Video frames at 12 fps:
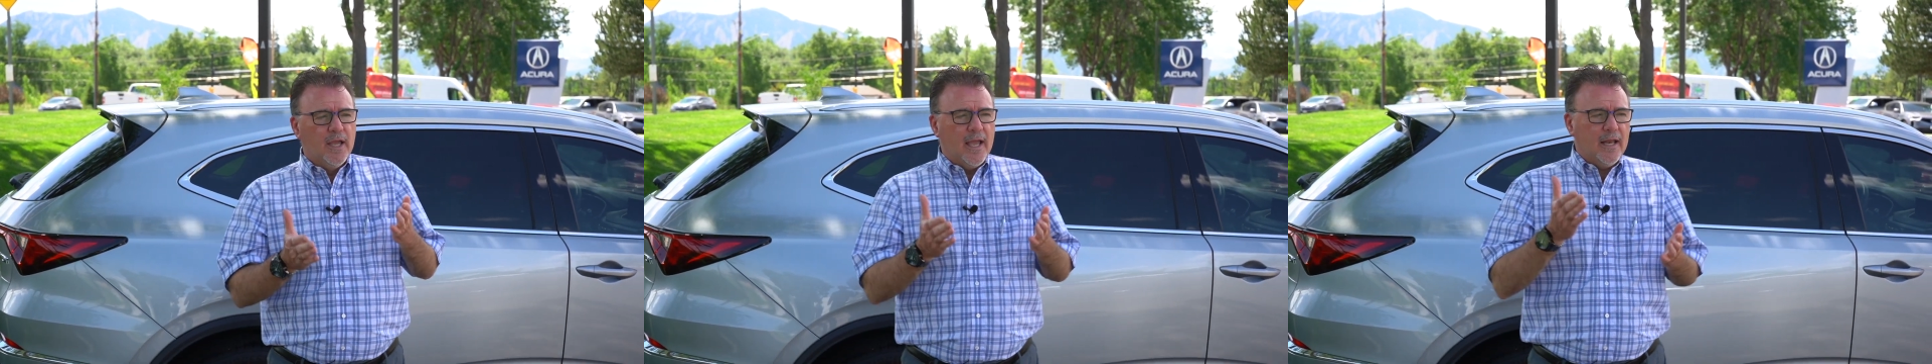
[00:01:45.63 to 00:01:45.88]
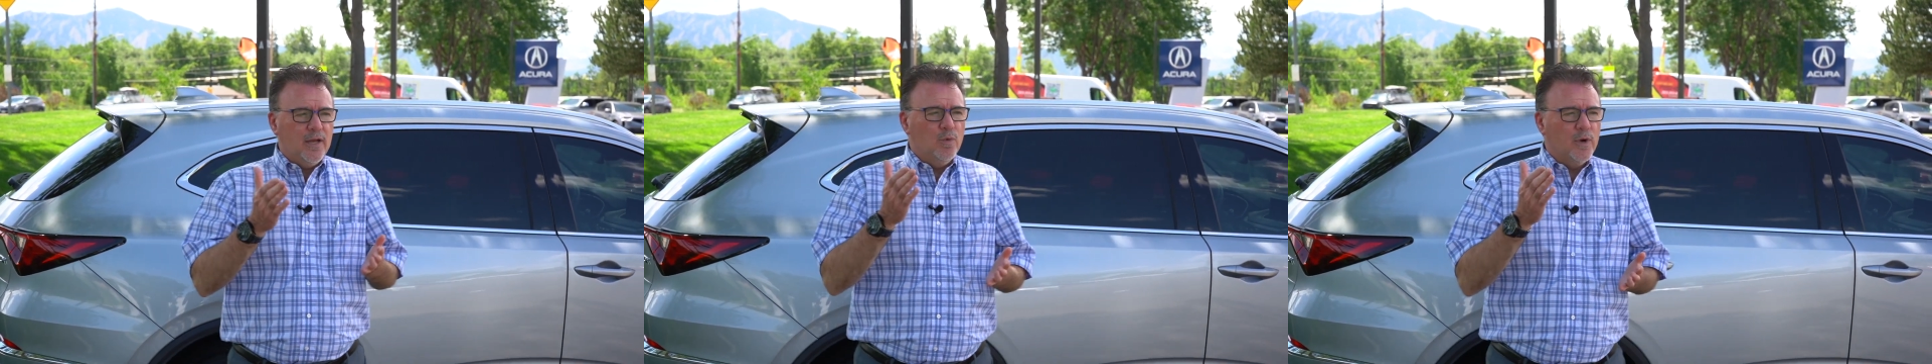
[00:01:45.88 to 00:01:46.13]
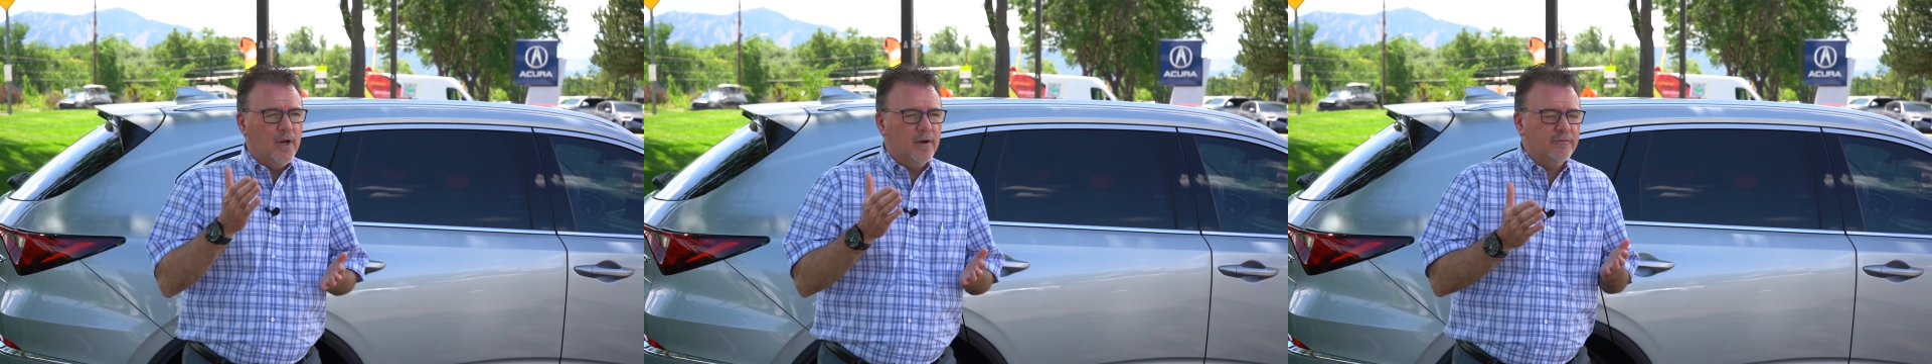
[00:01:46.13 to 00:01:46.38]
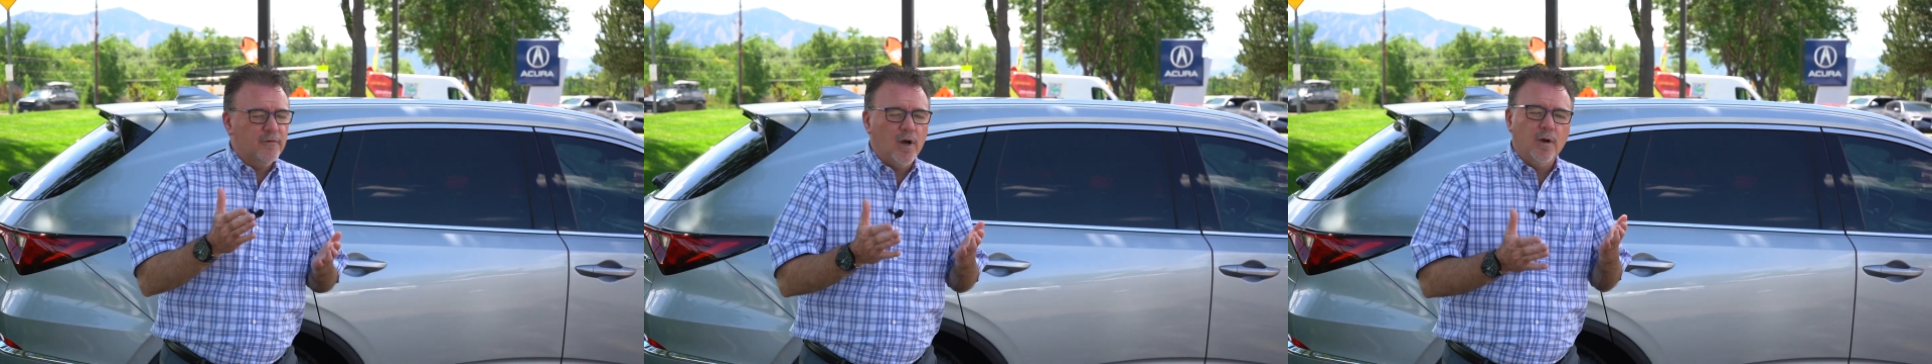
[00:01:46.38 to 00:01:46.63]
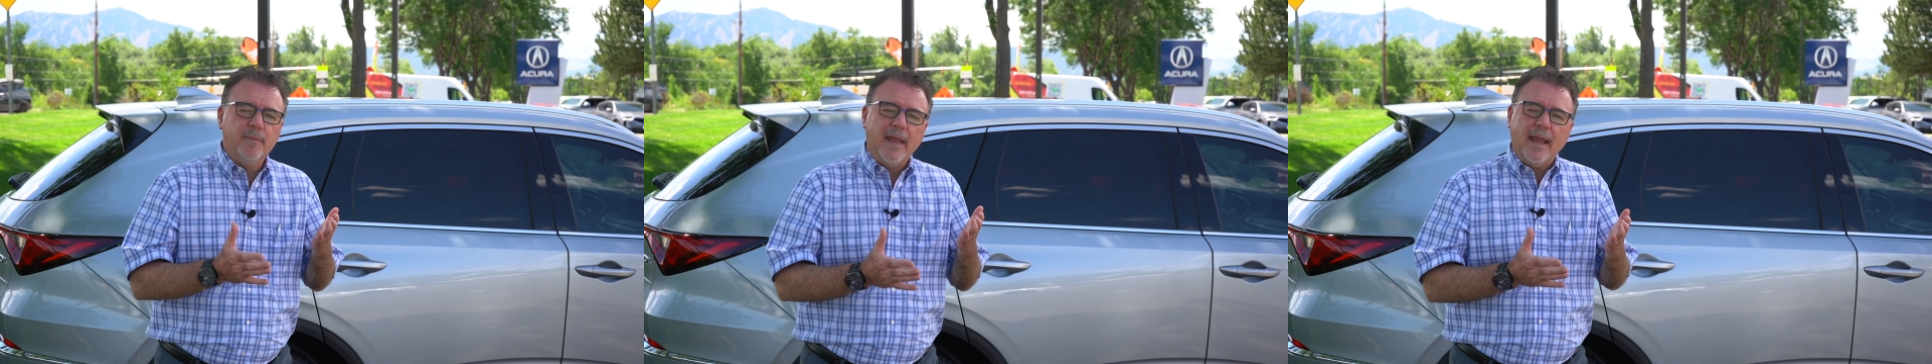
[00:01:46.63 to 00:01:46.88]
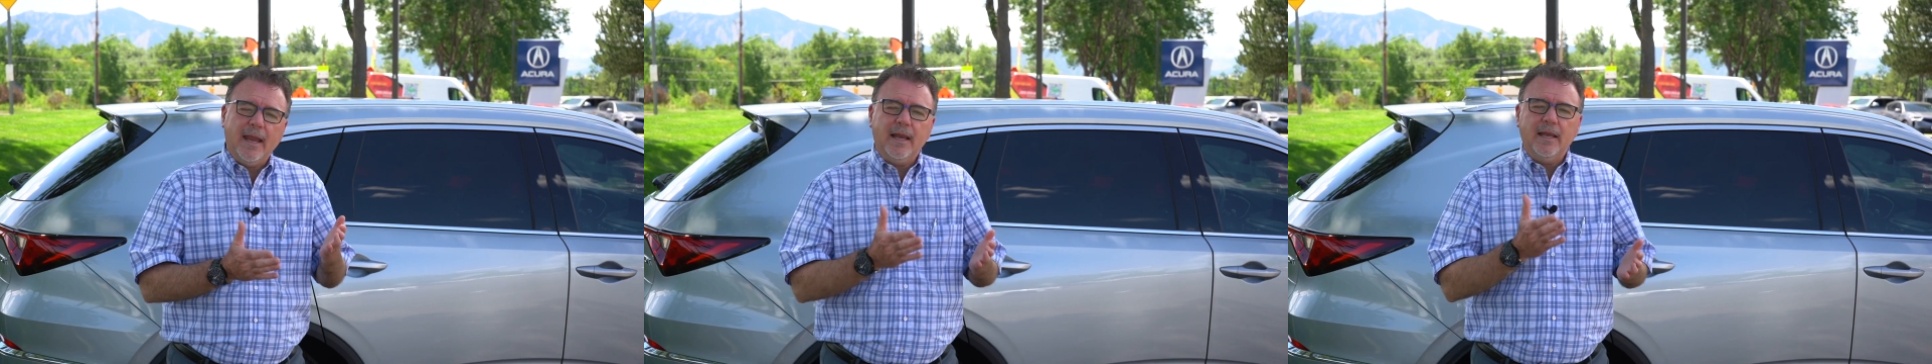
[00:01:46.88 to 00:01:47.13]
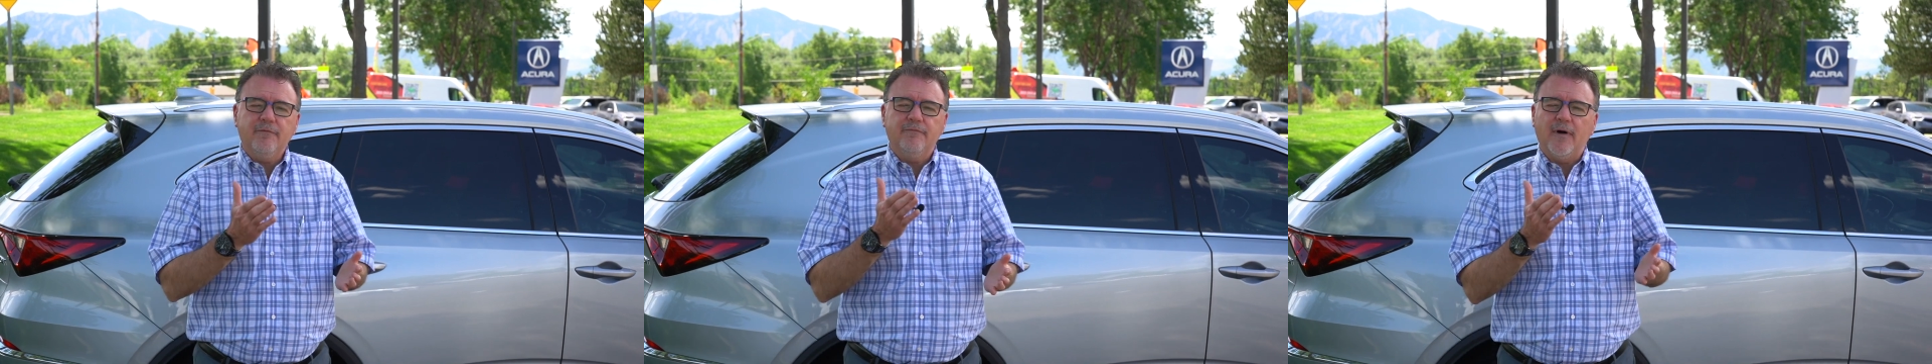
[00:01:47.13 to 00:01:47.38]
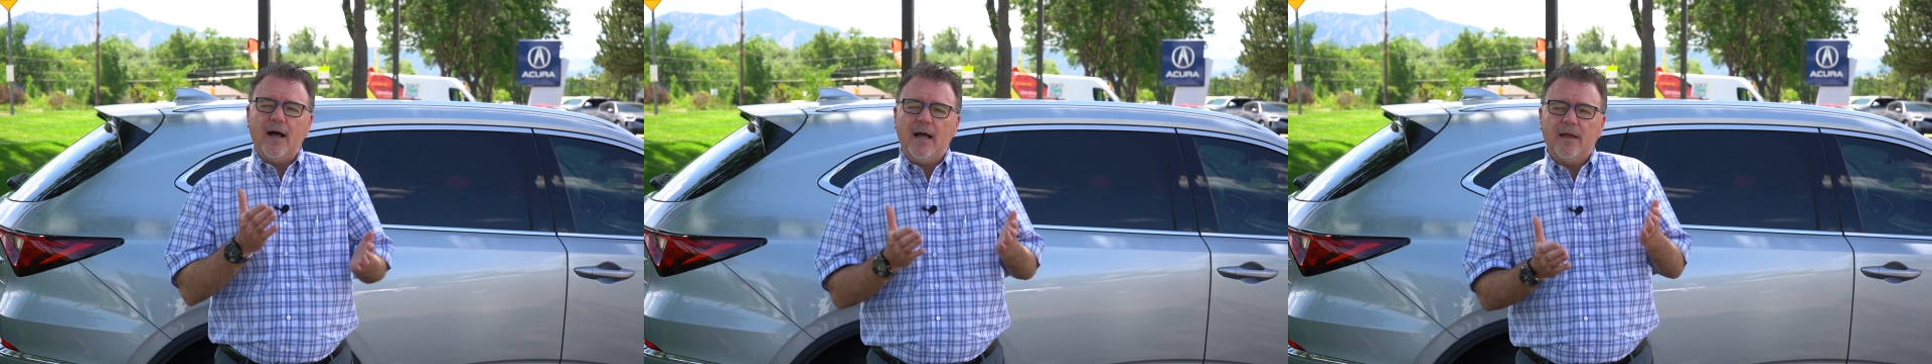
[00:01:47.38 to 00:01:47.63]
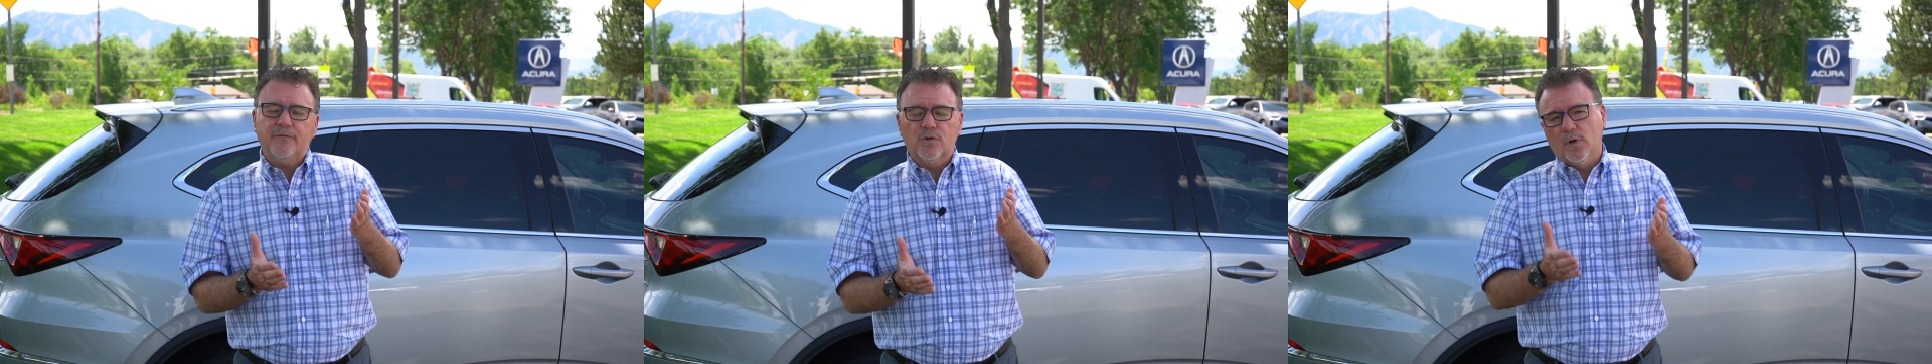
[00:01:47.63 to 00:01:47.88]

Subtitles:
anywhere from $85 to